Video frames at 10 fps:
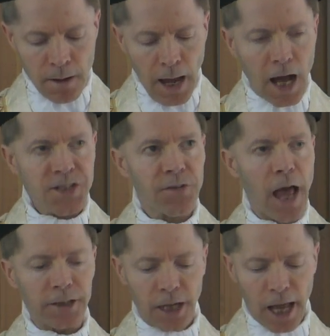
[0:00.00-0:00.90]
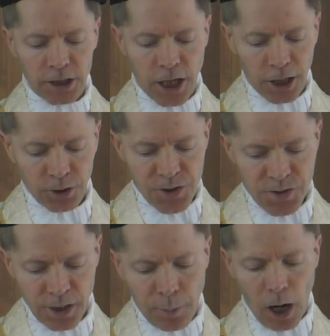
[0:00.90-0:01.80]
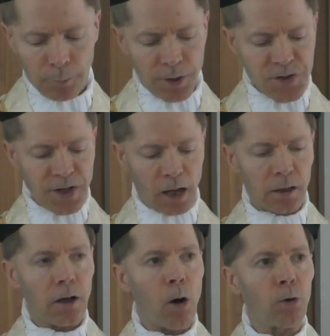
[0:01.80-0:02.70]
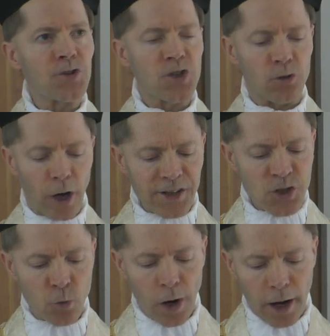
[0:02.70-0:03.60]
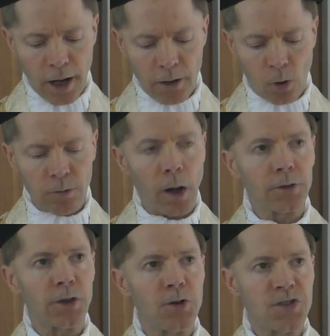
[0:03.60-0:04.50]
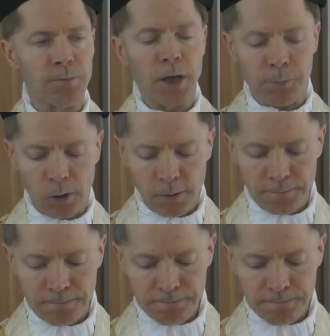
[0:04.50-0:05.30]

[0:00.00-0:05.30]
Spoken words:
Heads of the educational departments can hold great sway over multitudes of people.